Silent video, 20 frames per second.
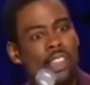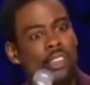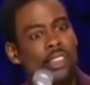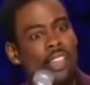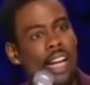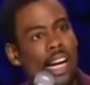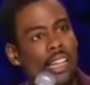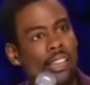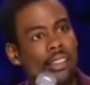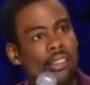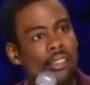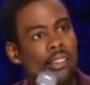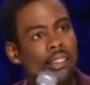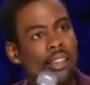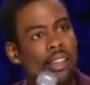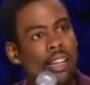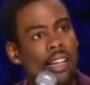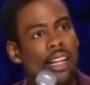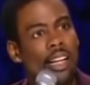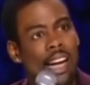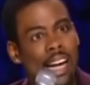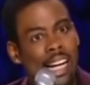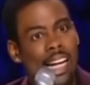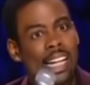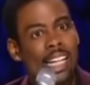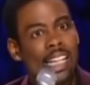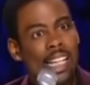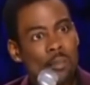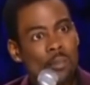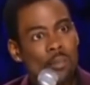nice. I
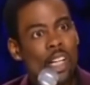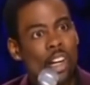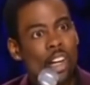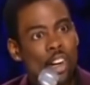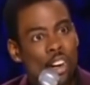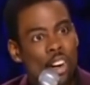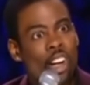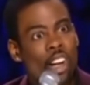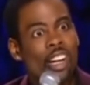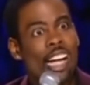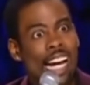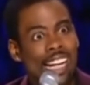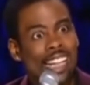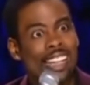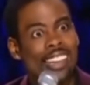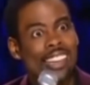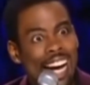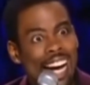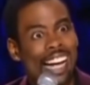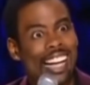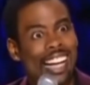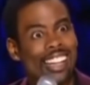gotta get me a girl like that."